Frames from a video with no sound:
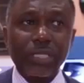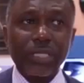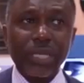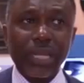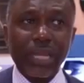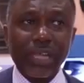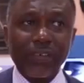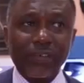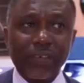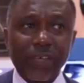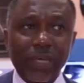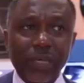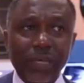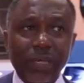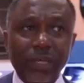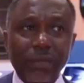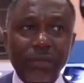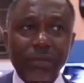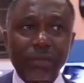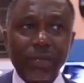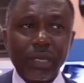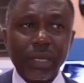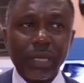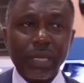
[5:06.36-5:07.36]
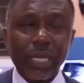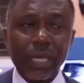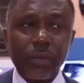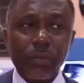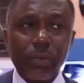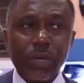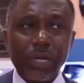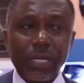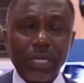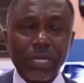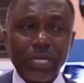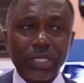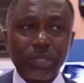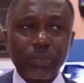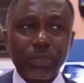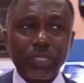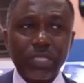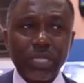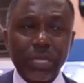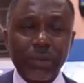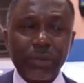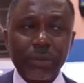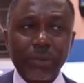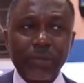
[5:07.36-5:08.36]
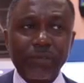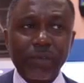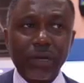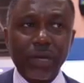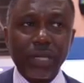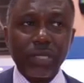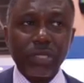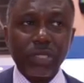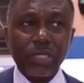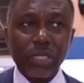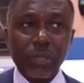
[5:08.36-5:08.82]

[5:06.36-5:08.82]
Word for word: we deliver uh, what it is we say we provide.